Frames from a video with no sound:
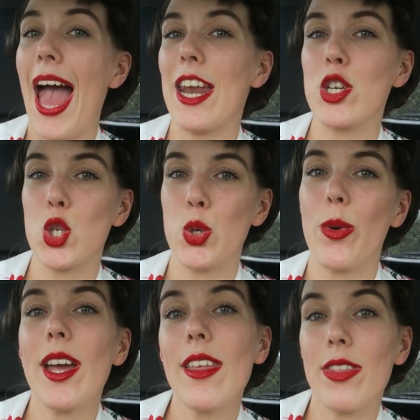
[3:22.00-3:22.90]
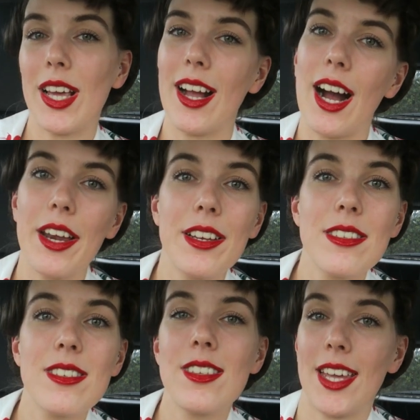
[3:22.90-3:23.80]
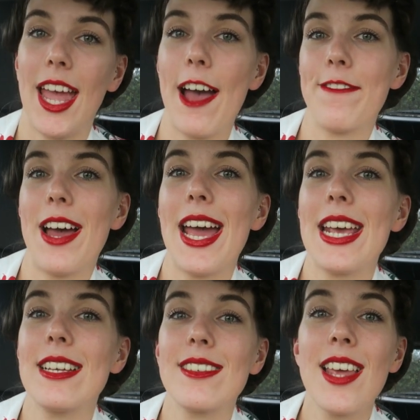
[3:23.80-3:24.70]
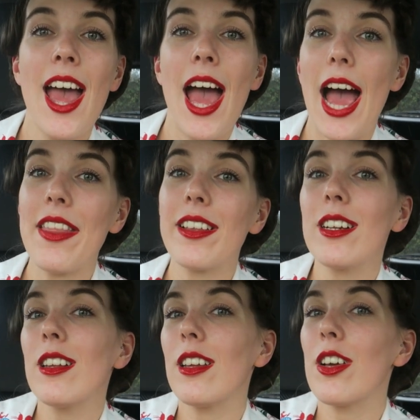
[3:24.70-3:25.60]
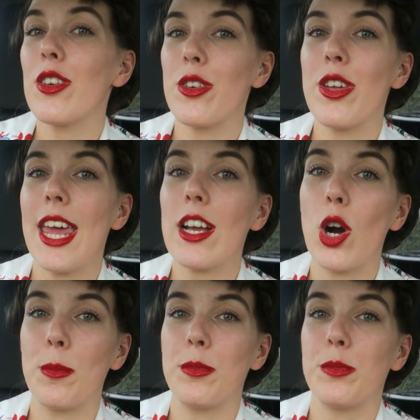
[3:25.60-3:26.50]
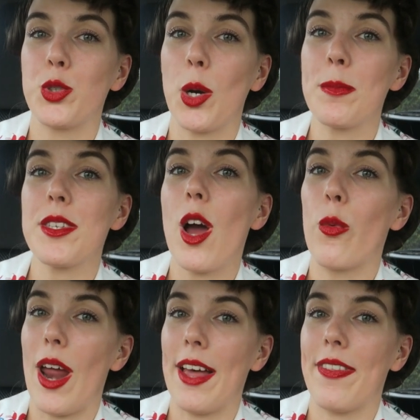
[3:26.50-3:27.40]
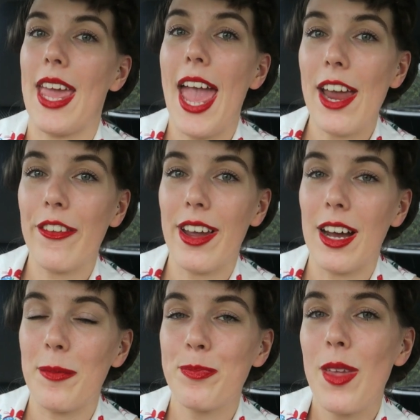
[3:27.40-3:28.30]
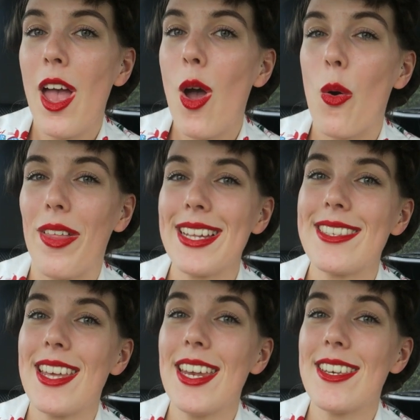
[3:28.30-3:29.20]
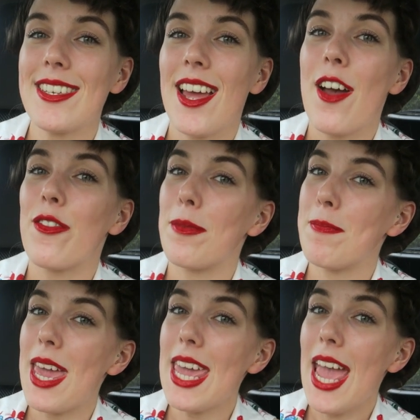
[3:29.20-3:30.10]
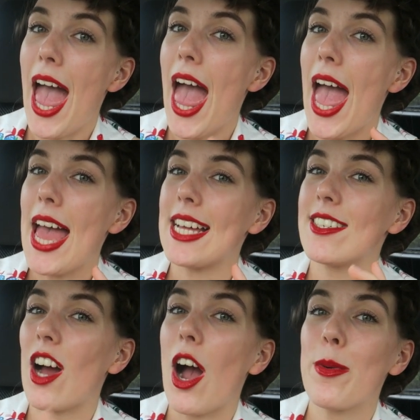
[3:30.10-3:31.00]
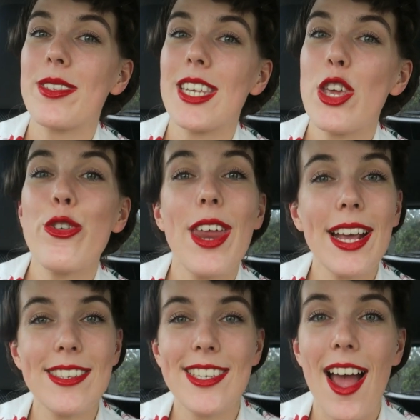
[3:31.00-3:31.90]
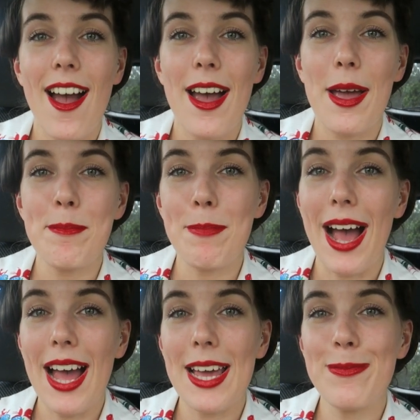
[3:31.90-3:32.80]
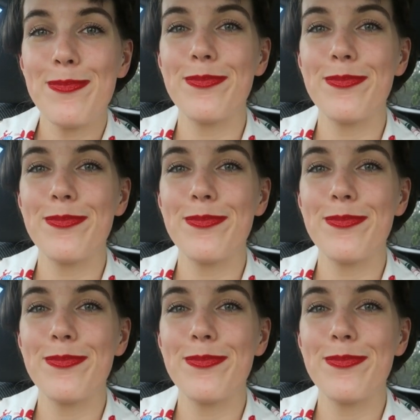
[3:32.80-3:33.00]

and enjoy the gardens, the cafes, and the little unique op shops around the area. Well, that's it from me. And I will see you next time. Bye.